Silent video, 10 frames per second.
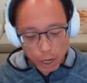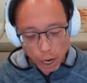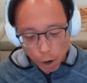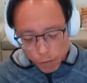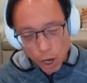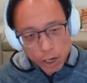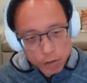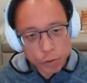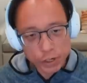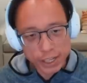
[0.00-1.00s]
Uh, of the
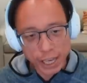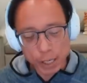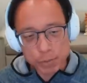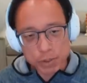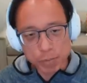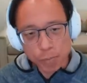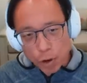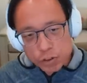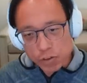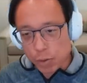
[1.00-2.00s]
140 games,
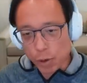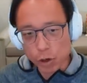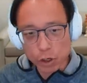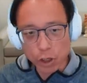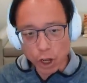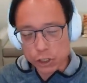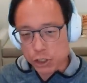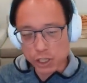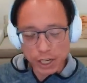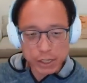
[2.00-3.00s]
most of them are going to launch
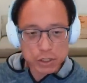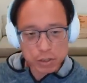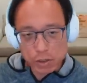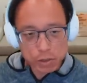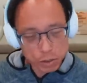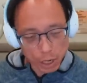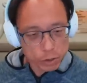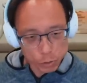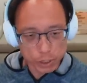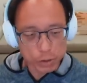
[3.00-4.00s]
in the next uh,
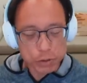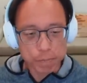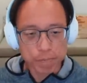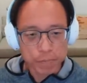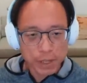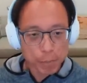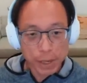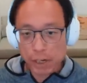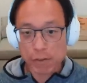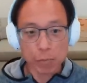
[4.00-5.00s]
two years. Right.
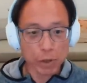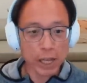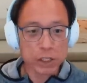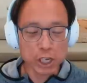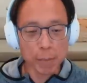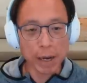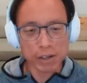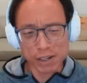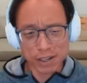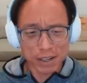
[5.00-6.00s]
Many of them will actually come out
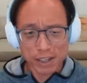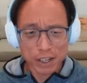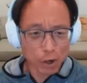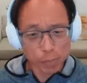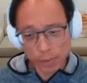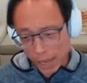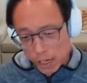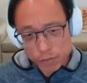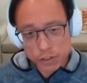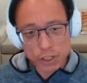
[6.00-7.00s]
in a, you know end
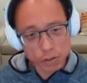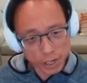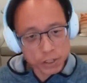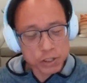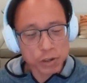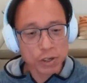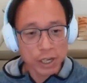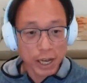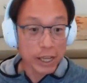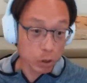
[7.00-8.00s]
of this year or next year.
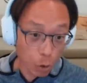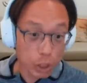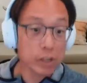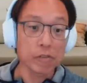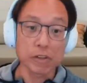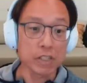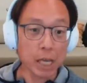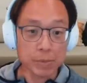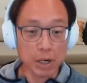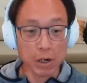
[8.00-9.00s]
And the mm-hmm. quality of these
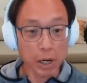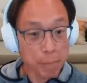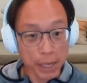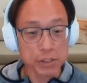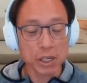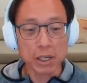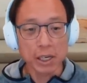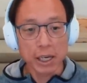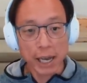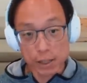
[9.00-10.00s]
games are amazing,
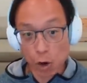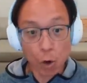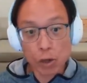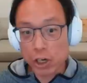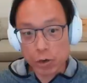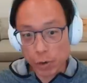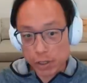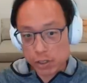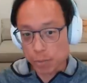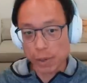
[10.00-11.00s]
and they're all going to
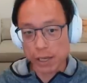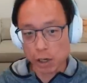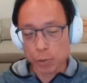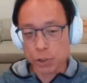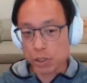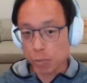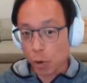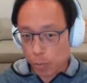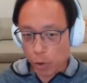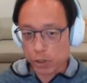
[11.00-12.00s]
create some adoption.
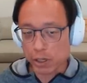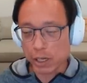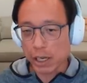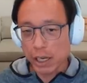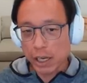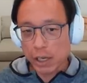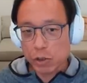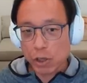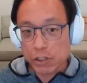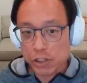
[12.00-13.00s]
More importantly,
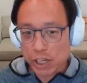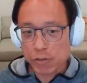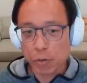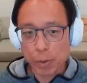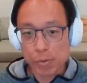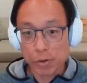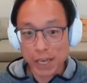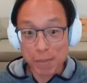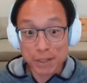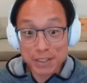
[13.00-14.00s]
a successful Web3
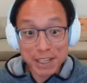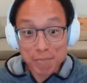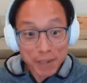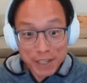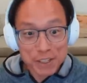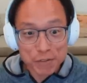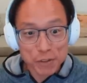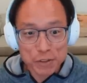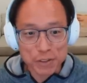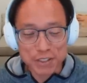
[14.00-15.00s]
game doesn't need millions of
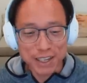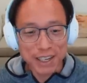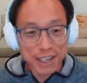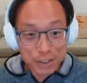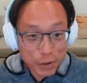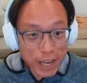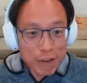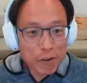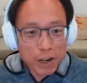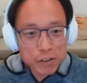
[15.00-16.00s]
users. It's okay
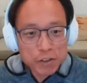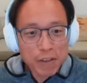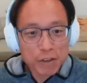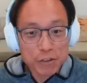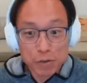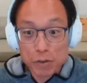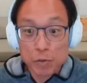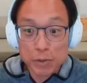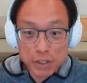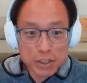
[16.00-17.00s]
for hundreds of thousands of users to
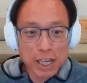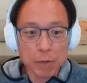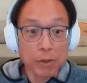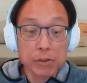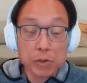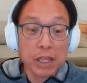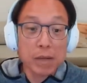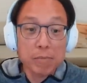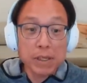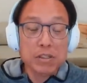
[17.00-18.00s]
be sustainable. So they
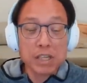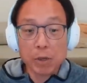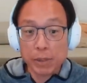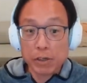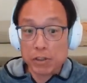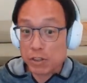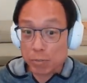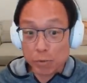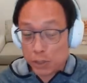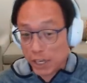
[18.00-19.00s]
can be sustainable
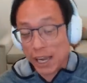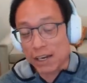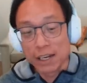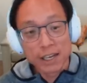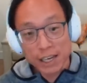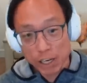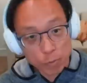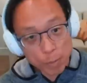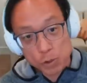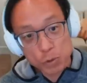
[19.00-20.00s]
ecosystems, which again, in
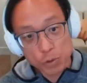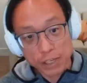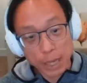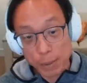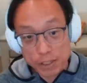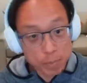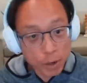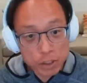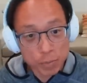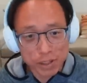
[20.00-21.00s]
Web2 in gaming is
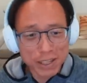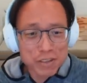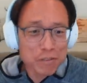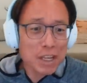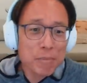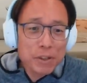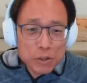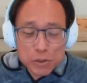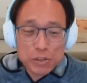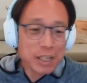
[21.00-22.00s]
impossible. Unless you have 10 million
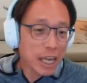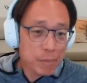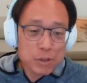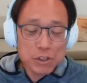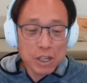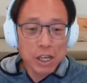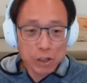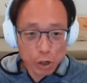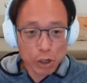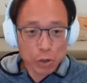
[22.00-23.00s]
users, the game is just
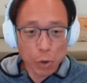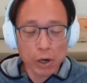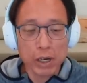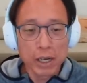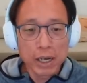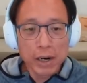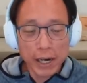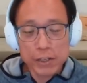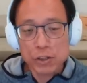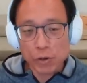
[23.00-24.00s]
not going to work.
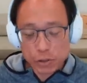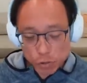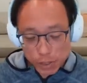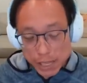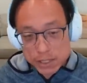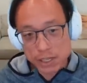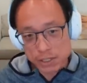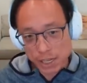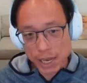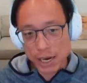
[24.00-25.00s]
Right? Mm-hmm. So, so in that
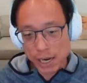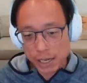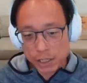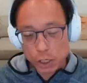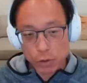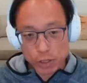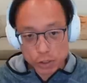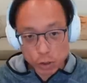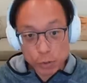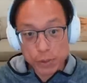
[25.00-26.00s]
sense, again, you know,
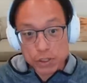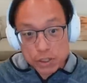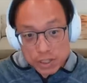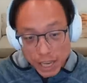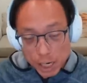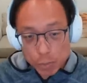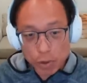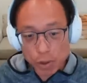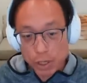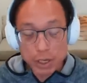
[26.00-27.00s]
there's going to be
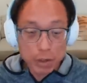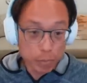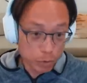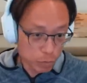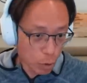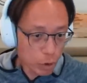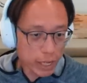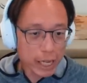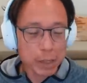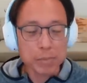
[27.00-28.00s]
sustainable small
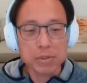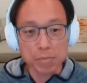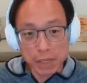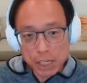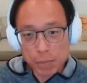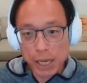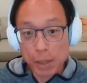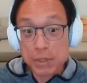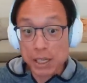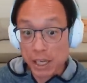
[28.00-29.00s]
games, medium
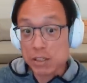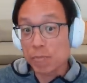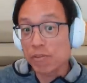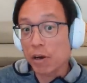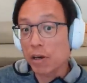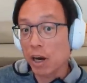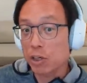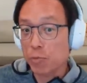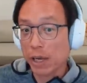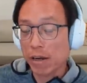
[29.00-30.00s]
games, and then some very
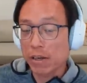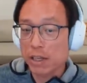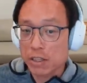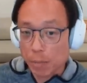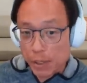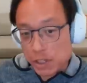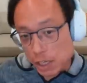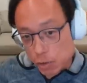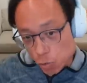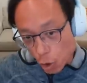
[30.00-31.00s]
large breakout hits that
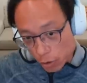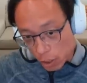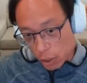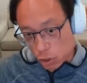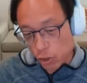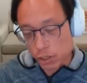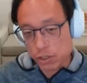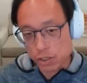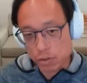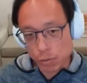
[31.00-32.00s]
basically draw in large
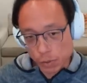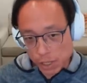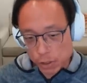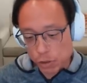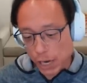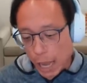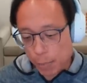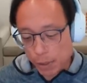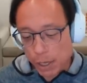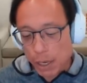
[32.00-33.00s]
audiences. We think that's going to happen.